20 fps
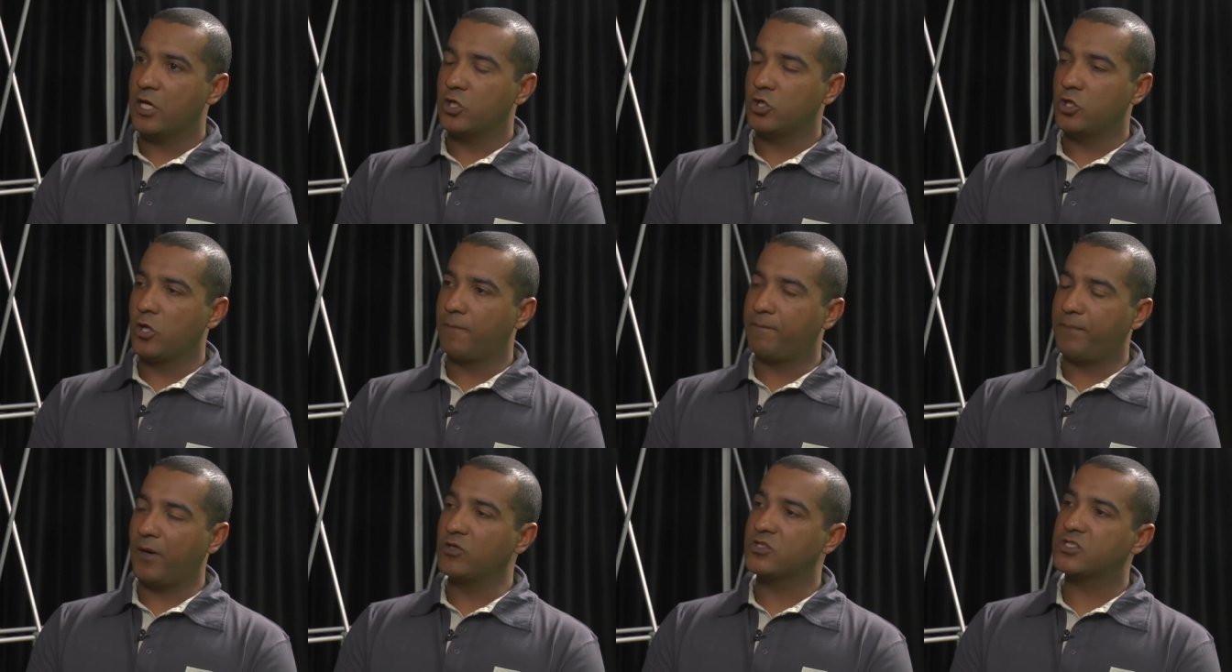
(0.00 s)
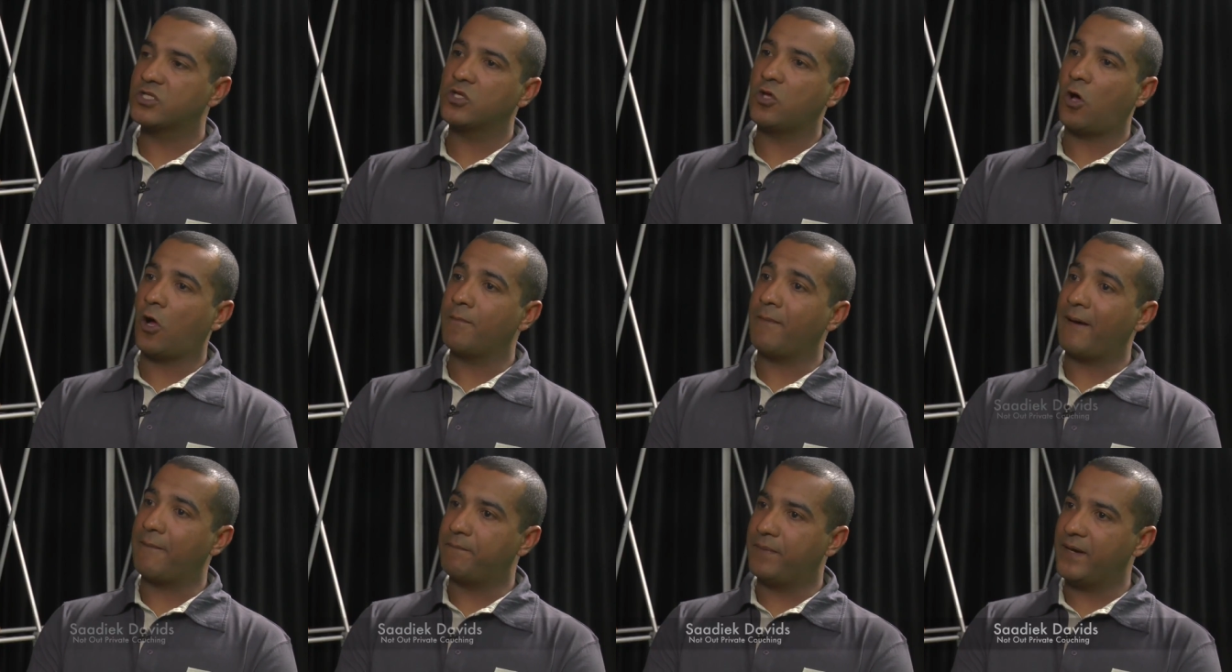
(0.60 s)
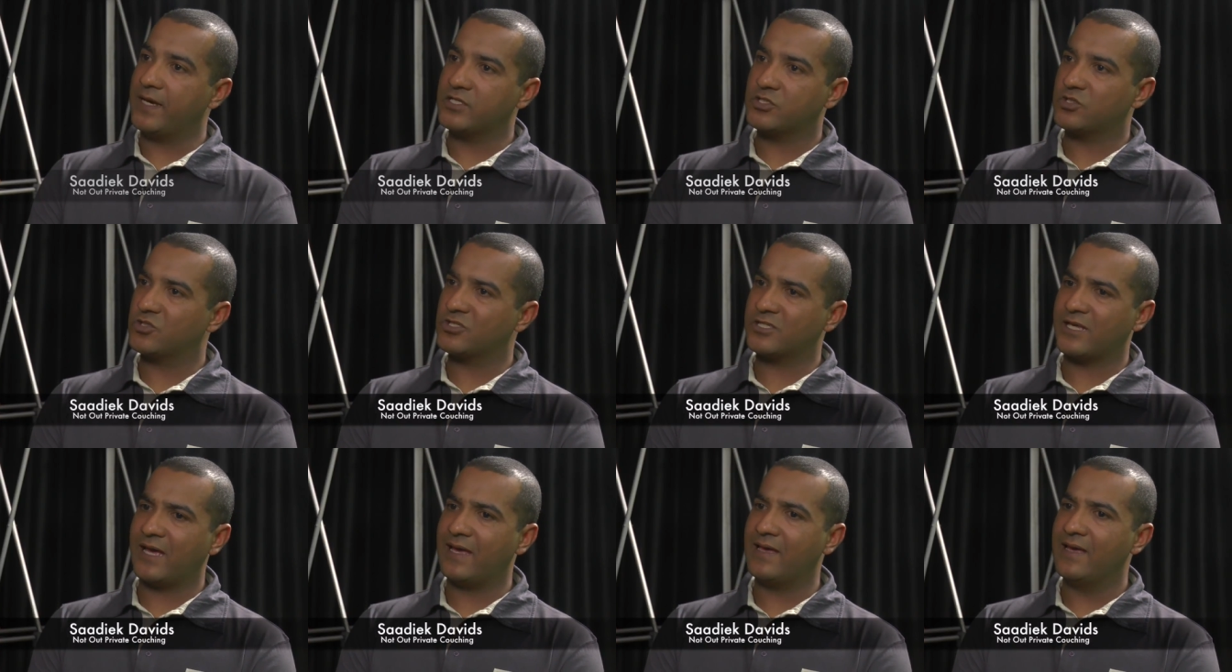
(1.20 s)
you know, posted on my page to
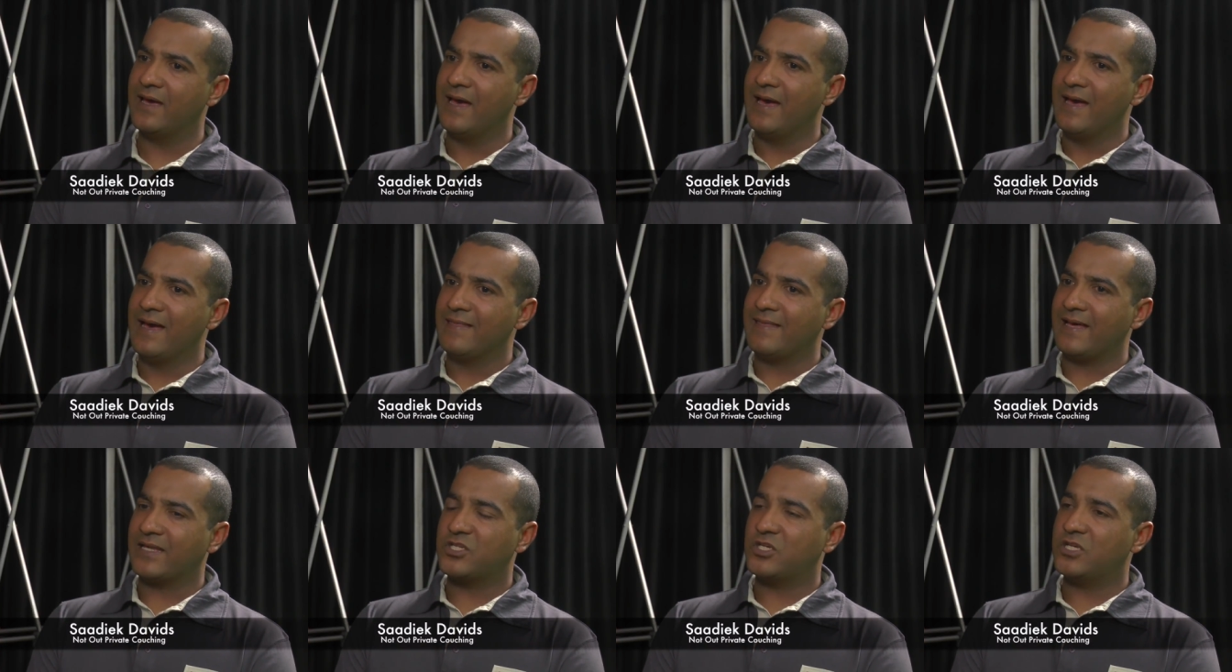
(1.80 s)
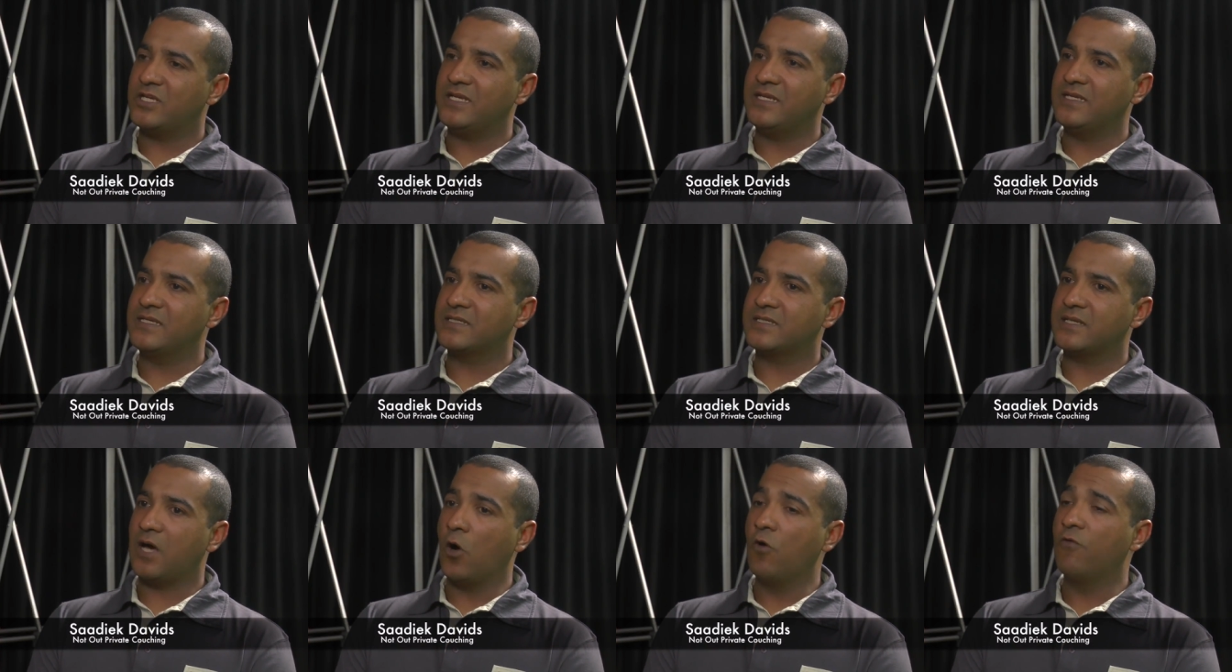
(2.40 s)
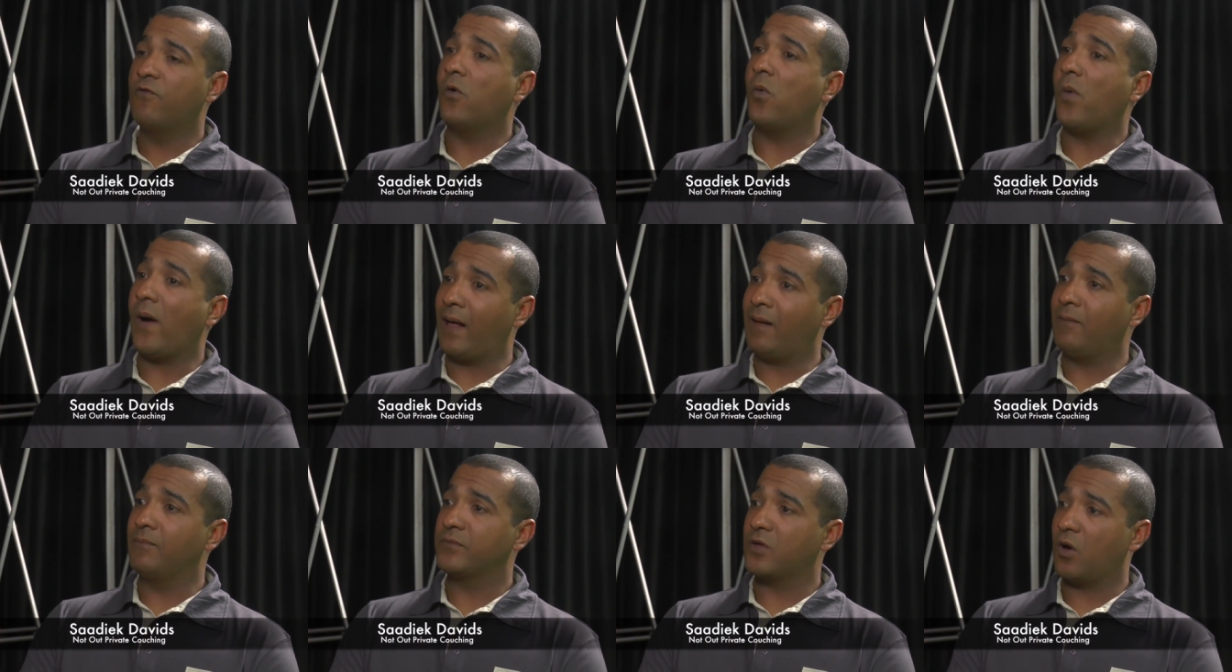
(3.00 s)
say that she is
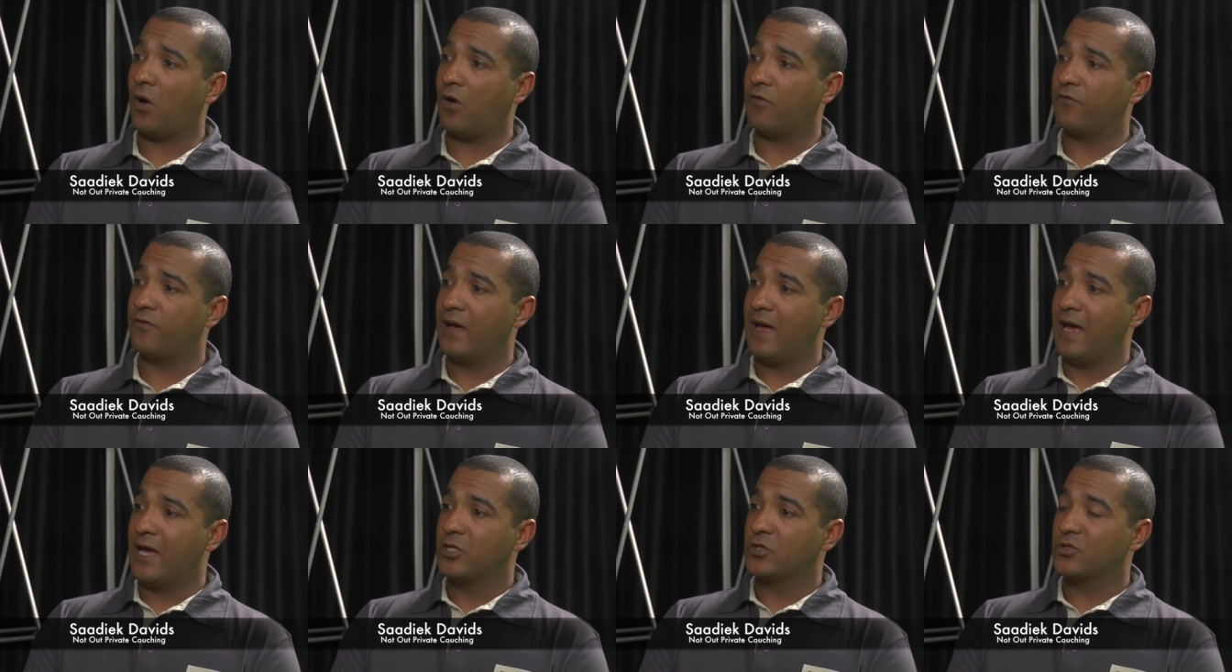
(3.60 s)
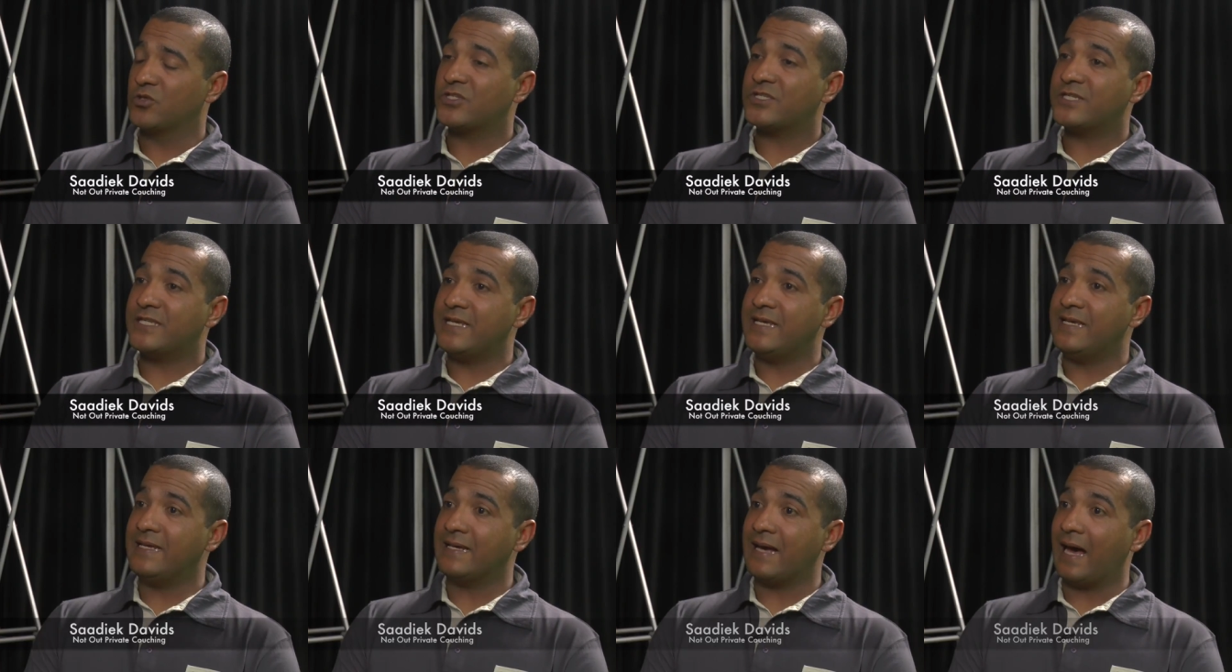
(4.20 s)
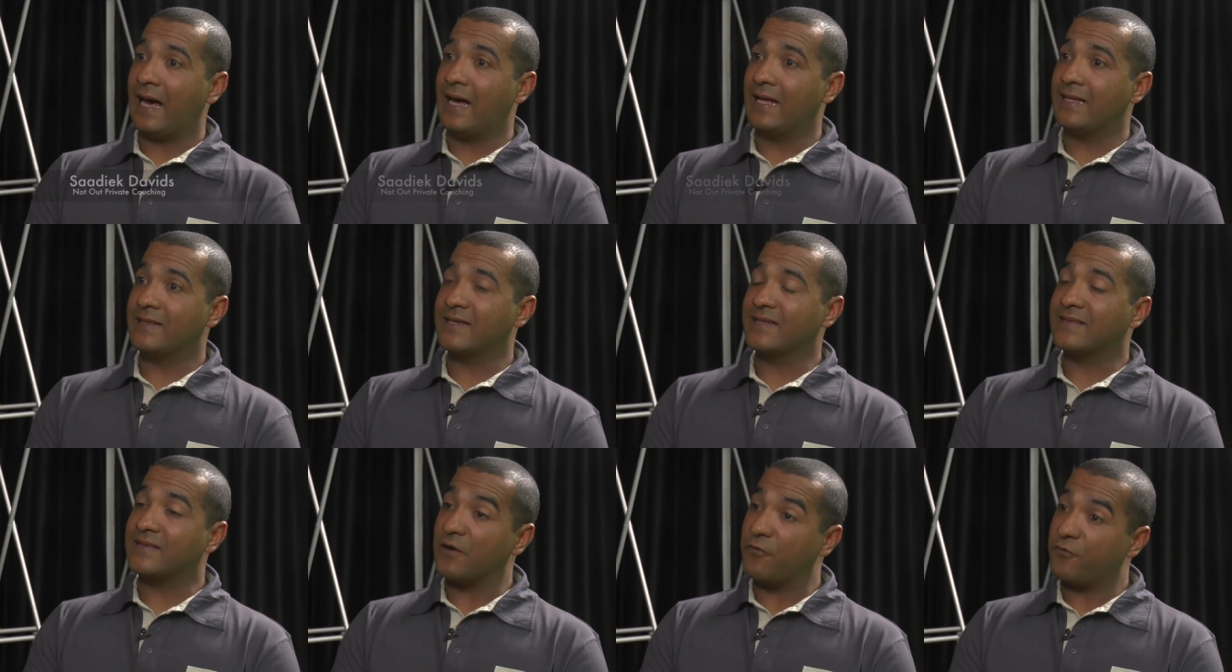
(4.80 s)
overwhelmed to see
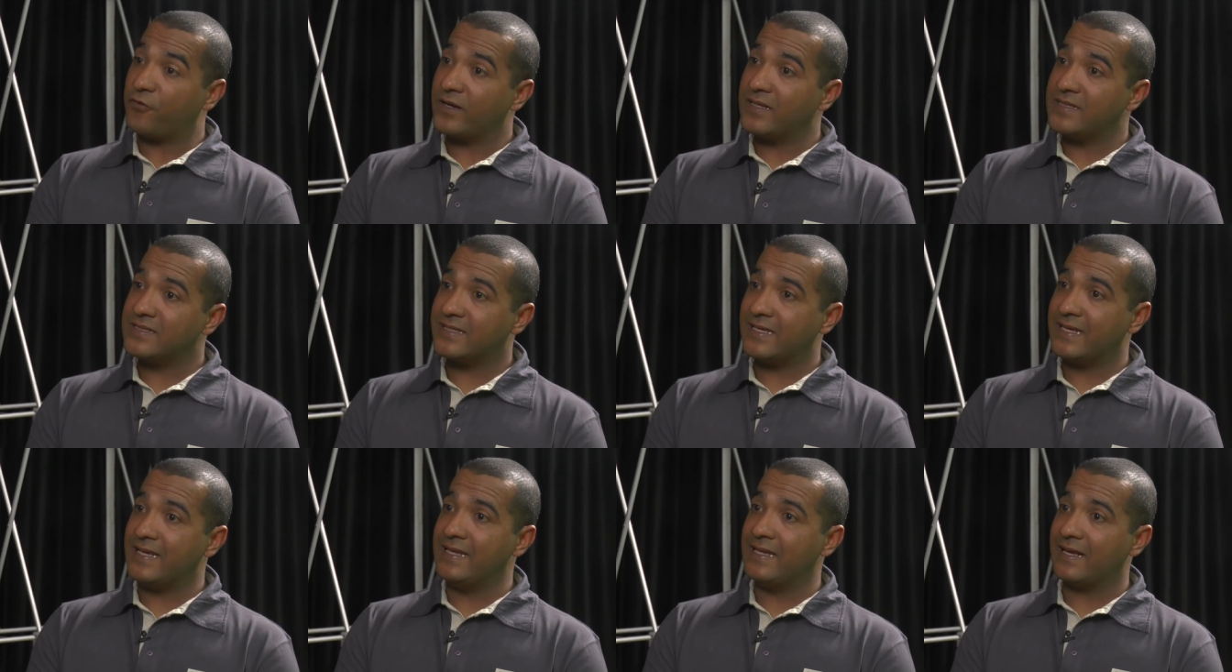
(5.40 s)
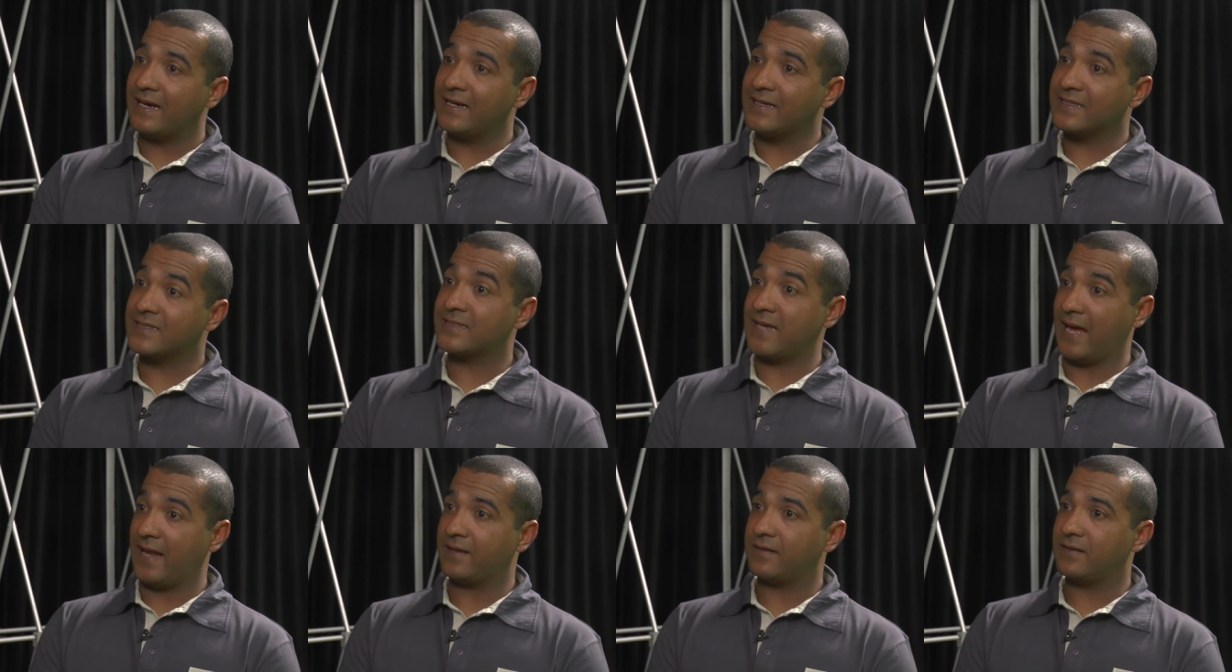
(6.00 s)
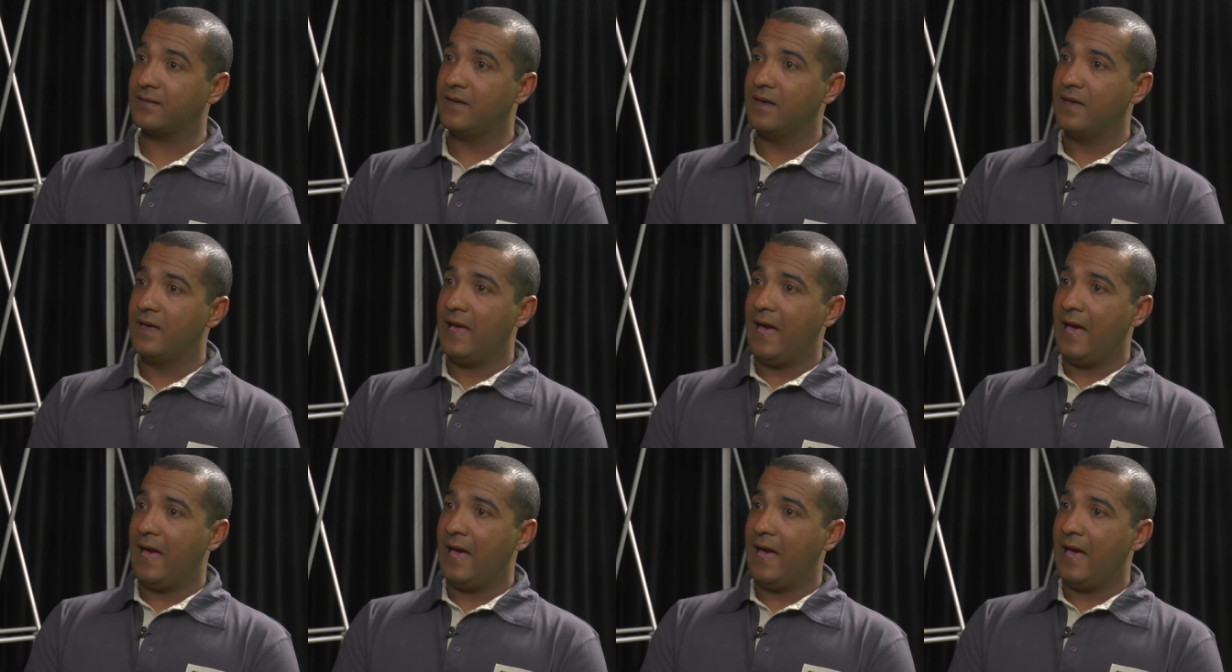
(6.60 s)
the difference in her son,